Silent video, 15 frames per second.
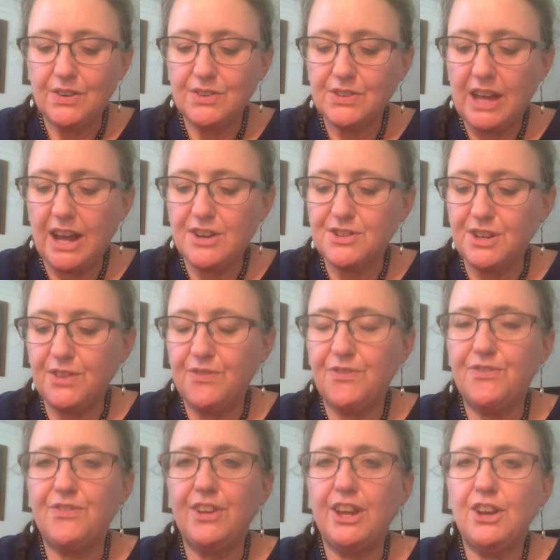actually
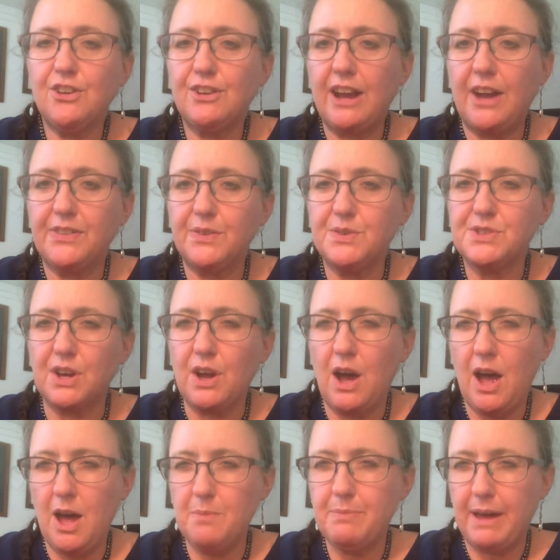figured out there was a
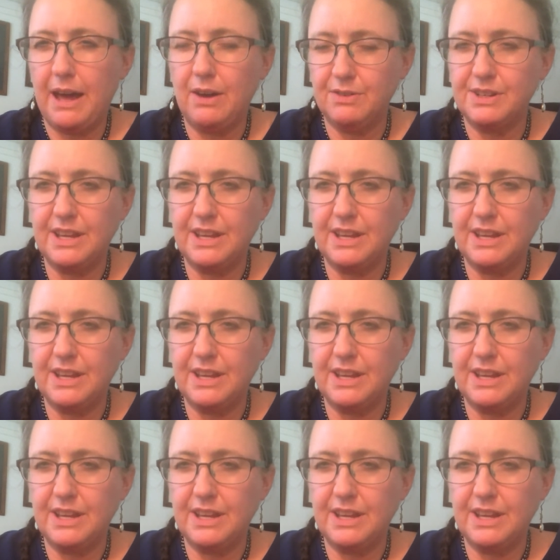compound